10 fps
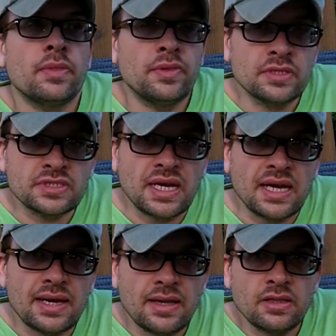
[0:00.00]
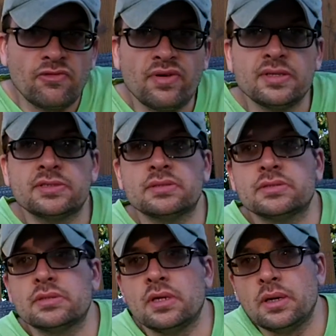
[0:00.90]
this guy to face
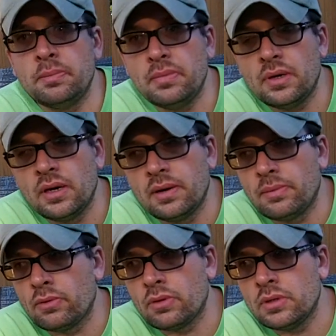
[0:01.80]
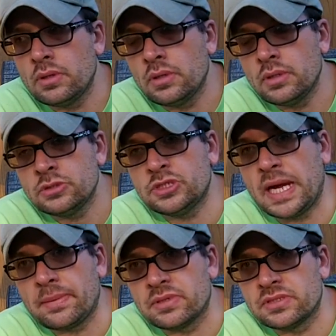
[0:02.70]
um, um,
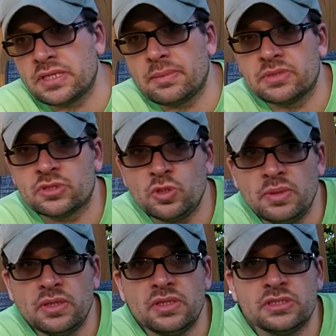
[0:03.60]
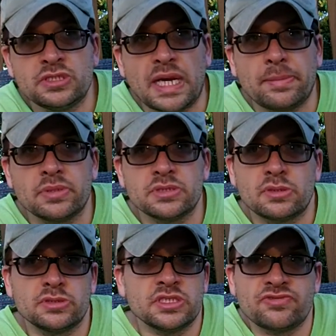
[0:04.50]
jobbers. I'm assuming these jobbers
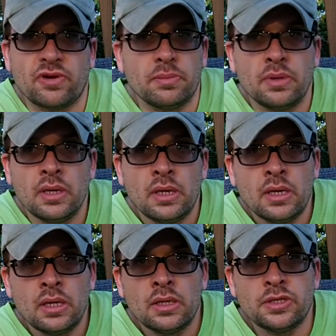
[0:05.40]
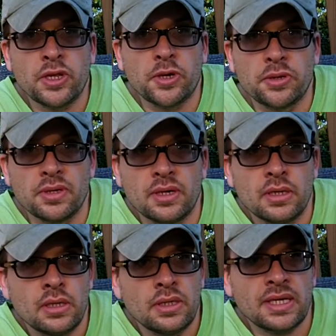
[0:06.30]
are just from the area.
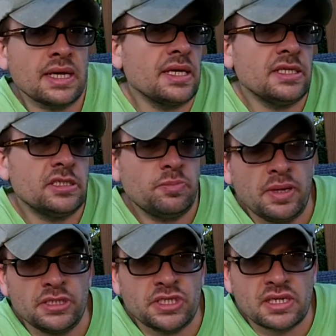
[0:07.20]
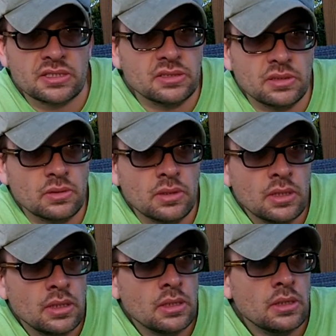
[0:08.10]
They got easy paychecks, so,
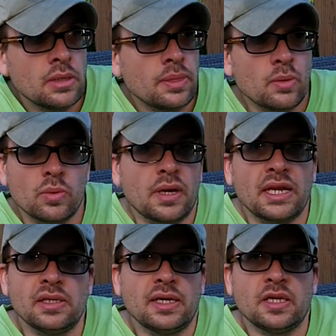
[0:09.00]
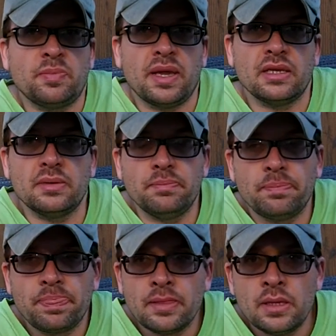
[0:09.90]
or I don't know how they paid them.
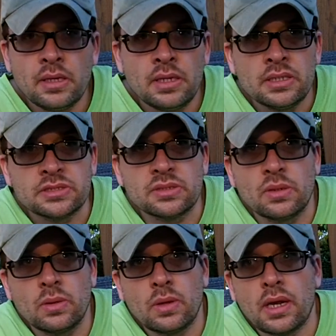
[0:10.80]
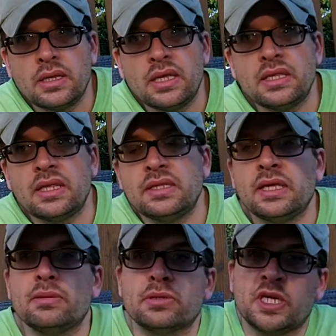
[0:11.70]
So, and they,
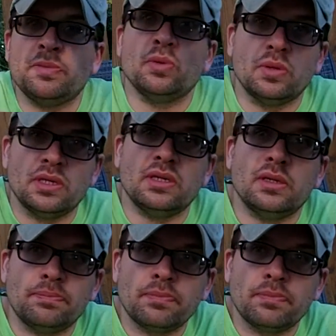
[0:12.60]
they will keep doing it